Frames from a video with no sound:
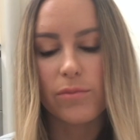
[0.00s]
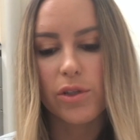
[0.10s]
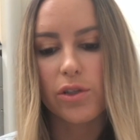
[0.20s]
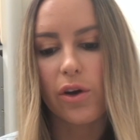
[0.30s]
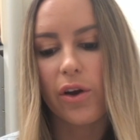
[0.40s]

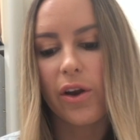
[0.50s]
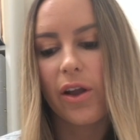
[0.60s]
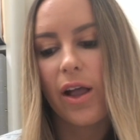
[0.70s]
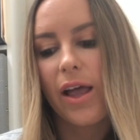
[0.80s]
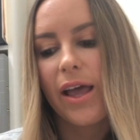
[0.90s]
So
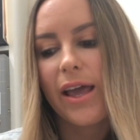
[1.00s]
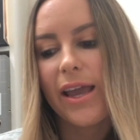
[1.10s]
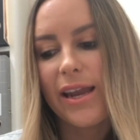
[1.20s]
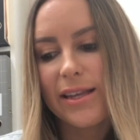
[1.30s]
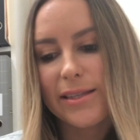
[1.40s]

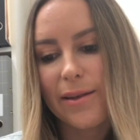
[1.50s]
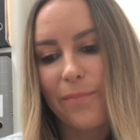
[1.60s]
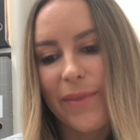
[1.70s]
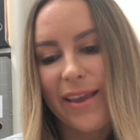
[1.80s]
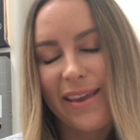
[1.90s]
it is
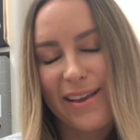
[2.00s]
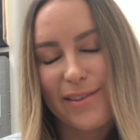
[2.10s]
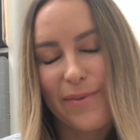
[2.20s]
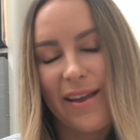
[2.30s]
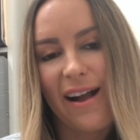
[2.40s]
something,
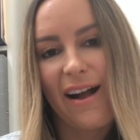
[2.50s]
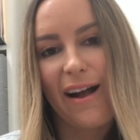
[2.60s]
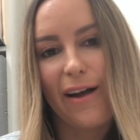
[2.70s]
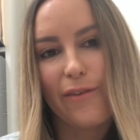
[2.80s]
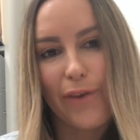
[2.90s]
yes, we
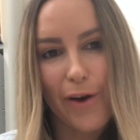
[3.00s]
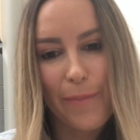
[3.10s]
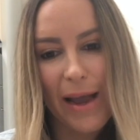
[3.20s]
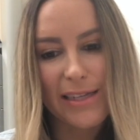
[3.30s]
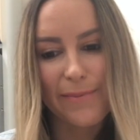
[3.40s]
are very
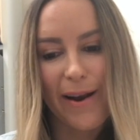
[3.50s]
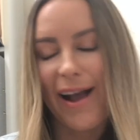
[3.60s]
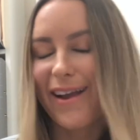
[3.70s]
passionate about.